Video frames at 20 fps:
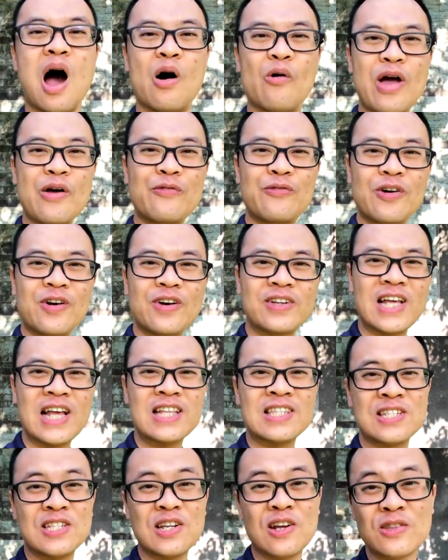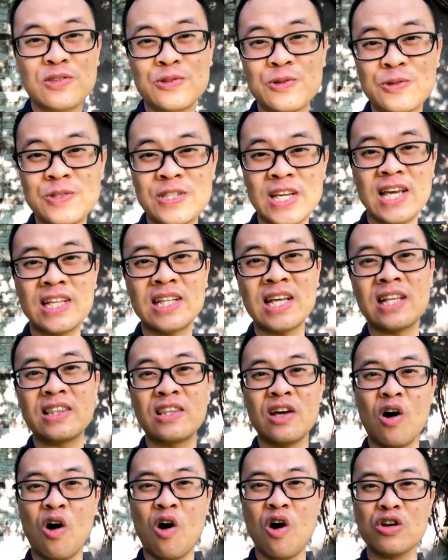However, that's not to say that
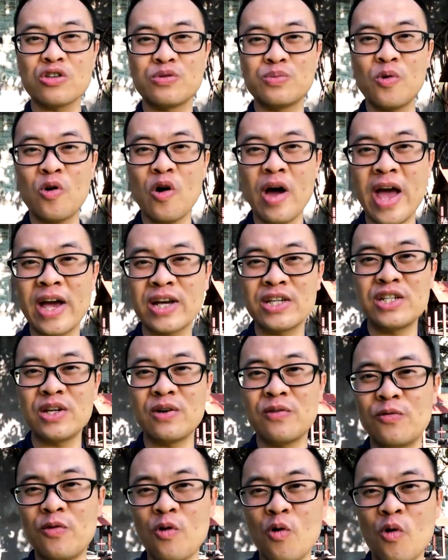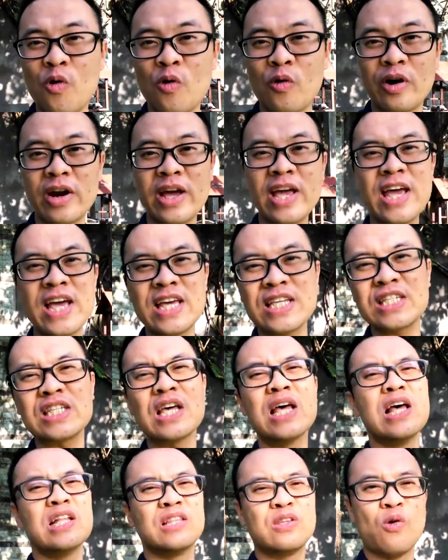the Osmo Action 4 is
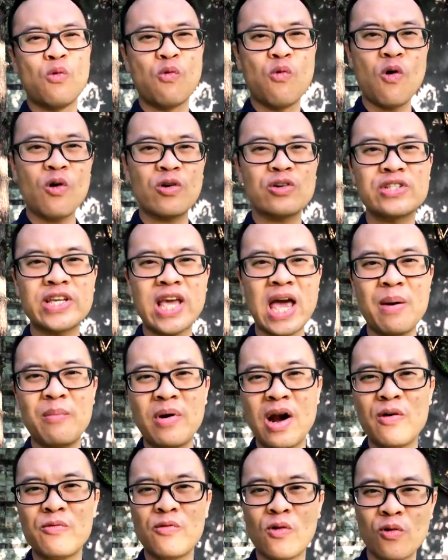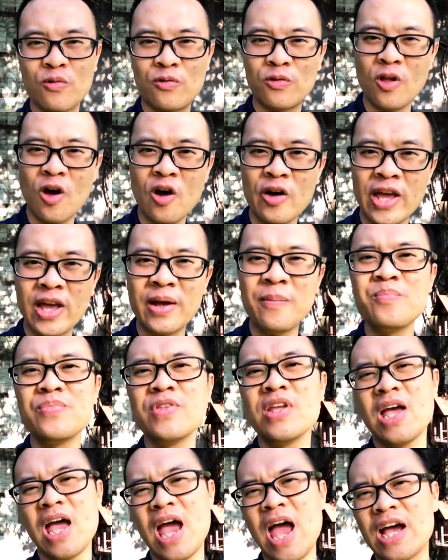the worst camera for vlogging.
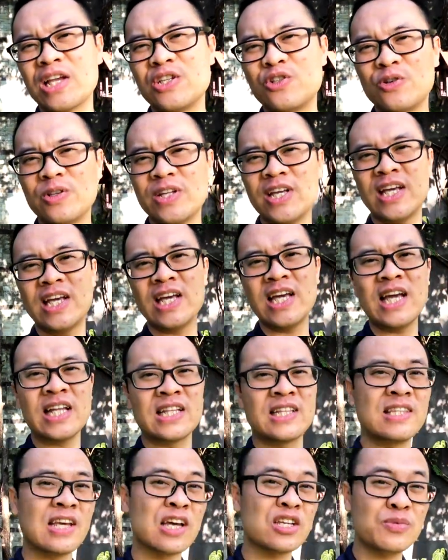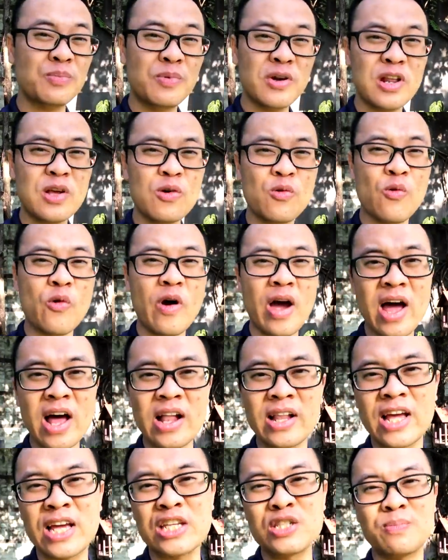Actually, it does pretty
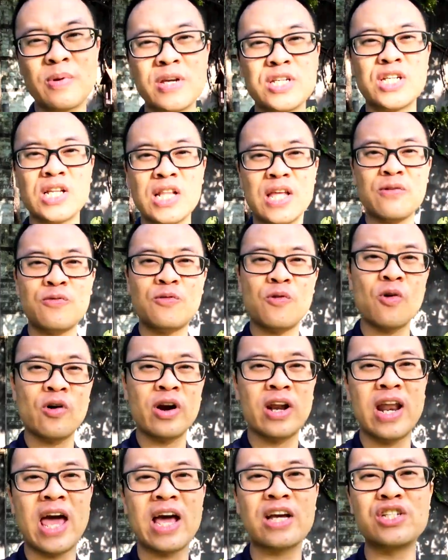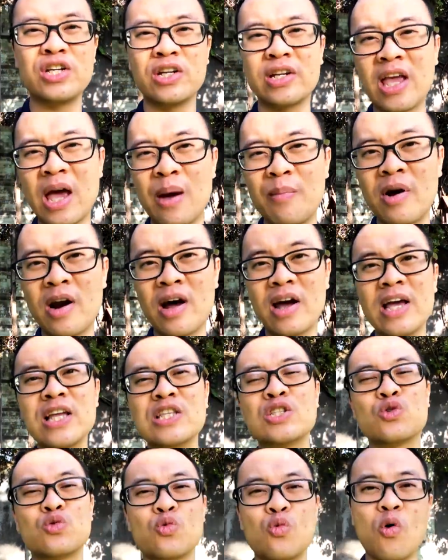well, especially for an action camera.
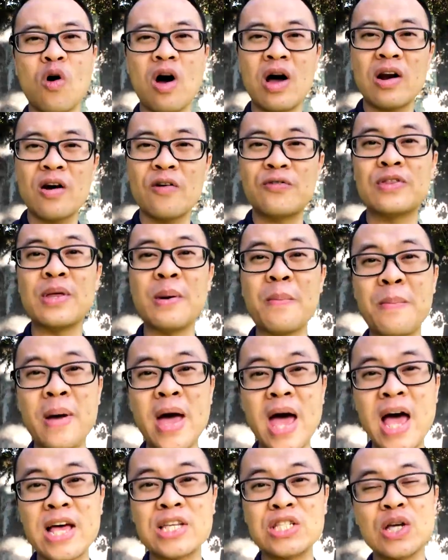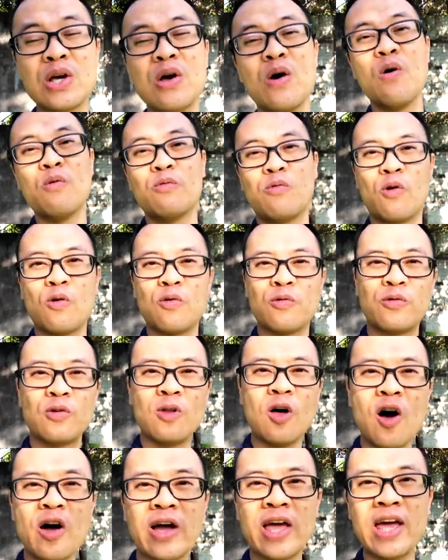It's one of the best for
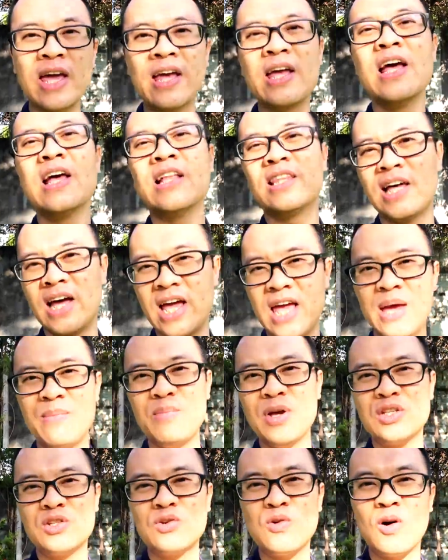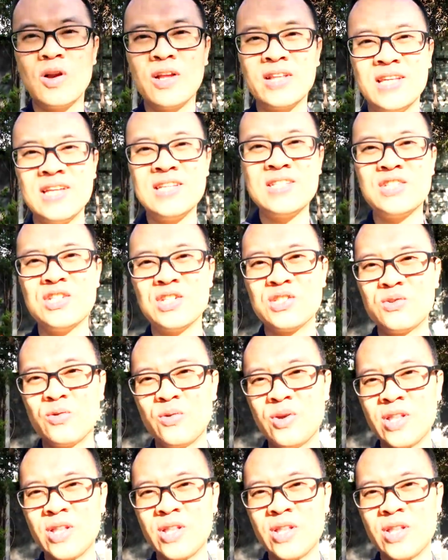vlogging. The image quality is just